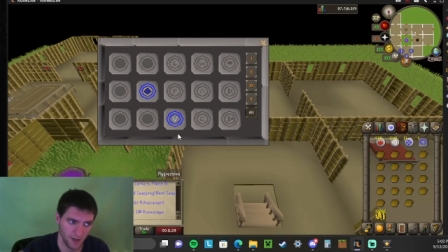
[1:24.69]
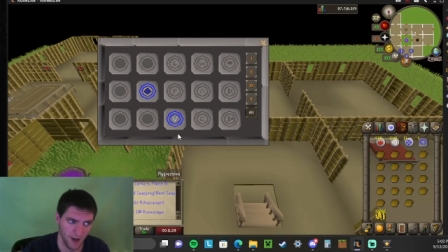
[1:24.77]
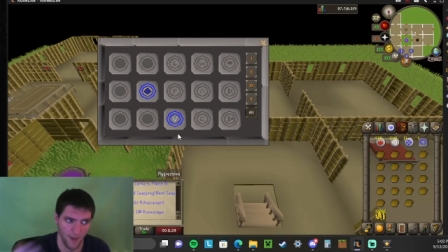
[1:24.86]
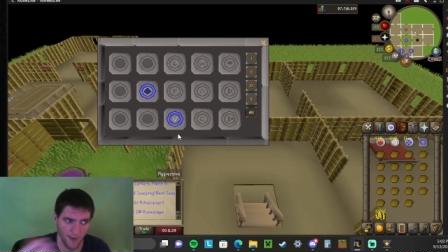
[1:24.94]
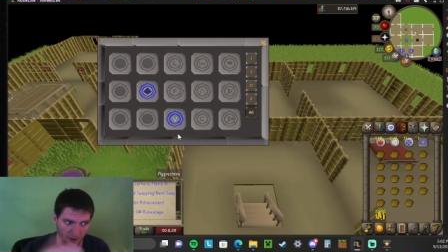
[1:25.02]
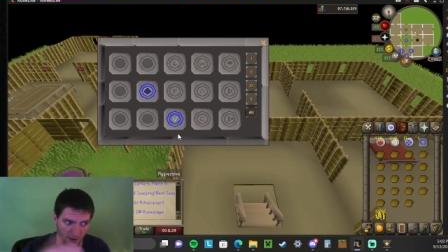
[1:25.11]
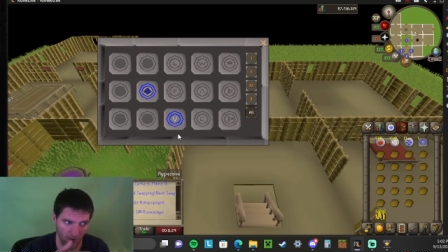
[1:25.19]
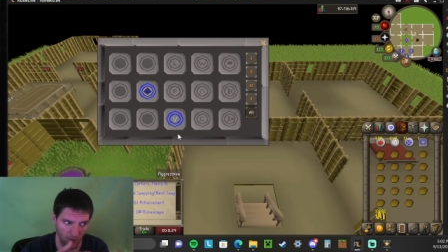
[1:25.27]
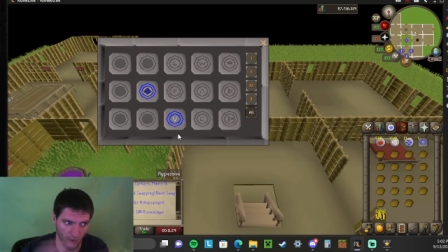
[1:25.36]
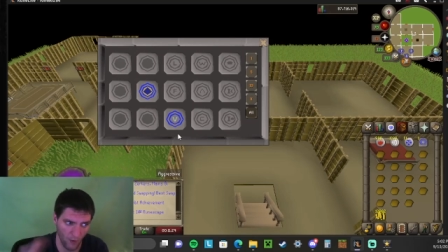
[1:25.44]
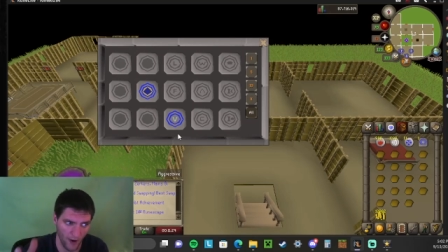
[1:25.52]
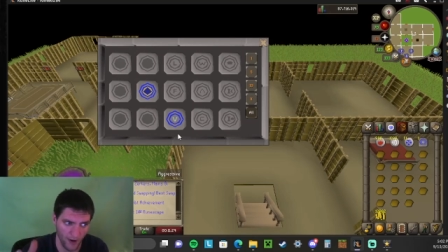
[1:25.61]
And then the
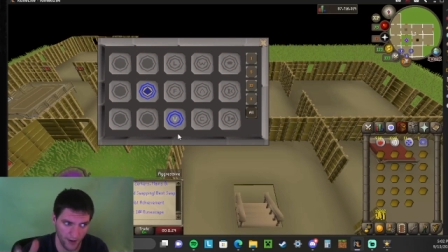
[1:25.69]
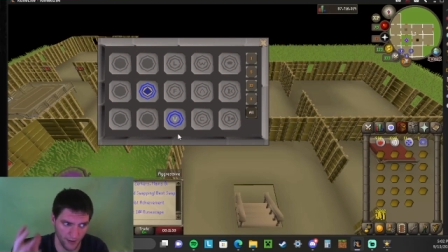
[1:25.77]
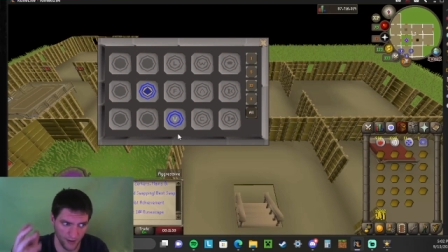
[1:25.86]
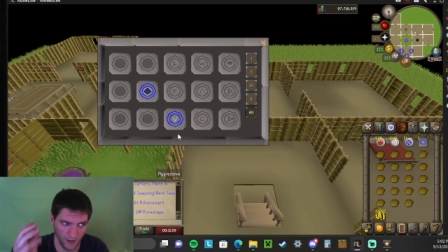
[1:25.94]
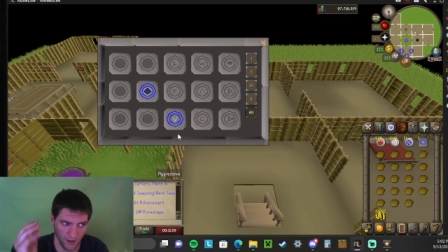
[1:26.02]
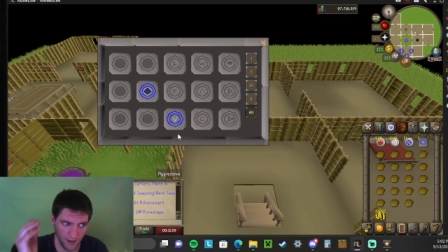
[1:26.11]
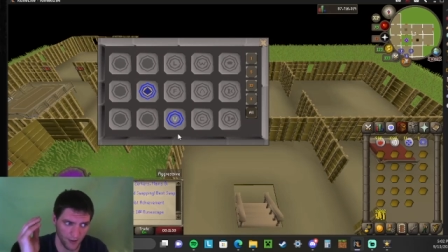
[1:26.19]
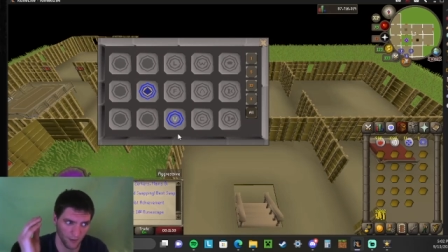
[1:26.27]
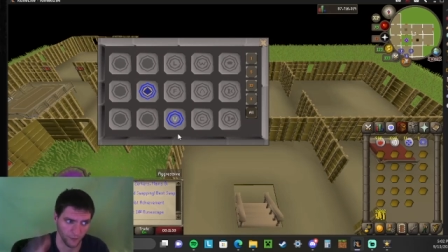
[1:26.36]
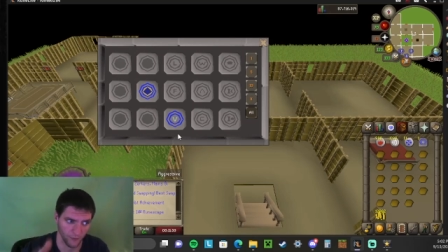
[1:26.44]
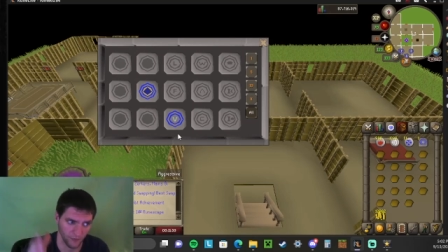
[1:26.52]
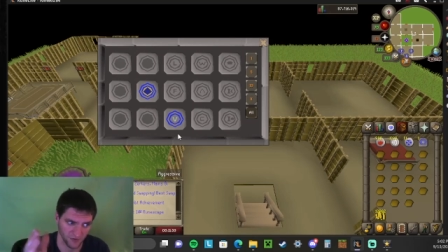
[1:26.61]
required
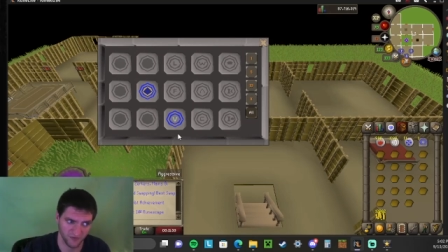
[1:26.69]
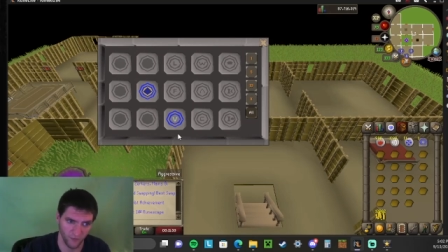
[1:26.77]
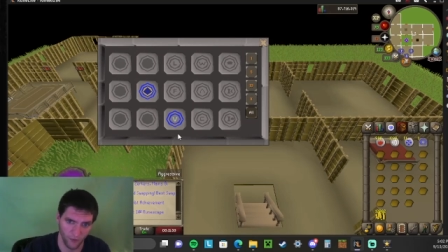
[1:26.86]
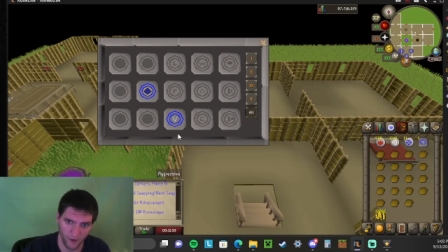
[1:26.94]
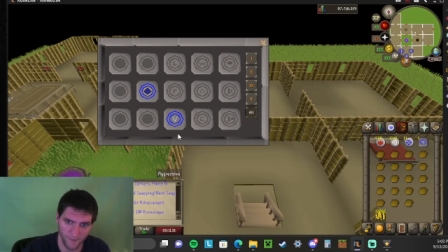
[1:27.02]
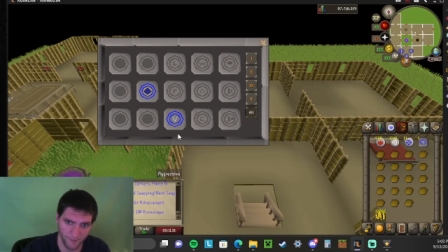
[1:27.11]
runes for it.